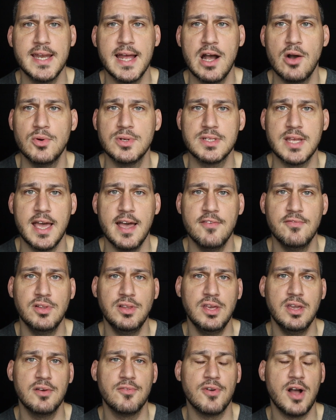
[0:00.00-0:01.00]
now is
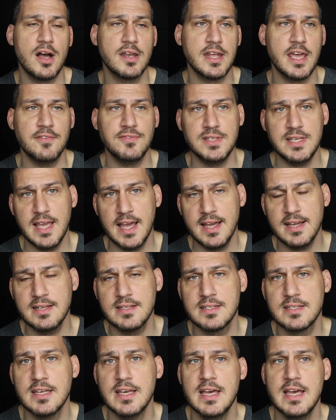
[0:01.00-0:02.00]
heavily on
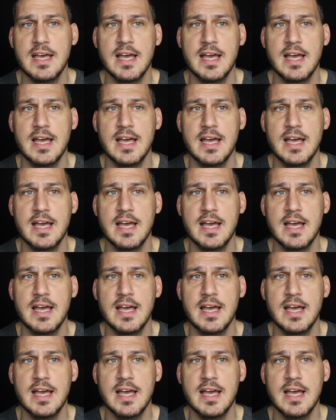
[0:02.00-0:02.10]
FTX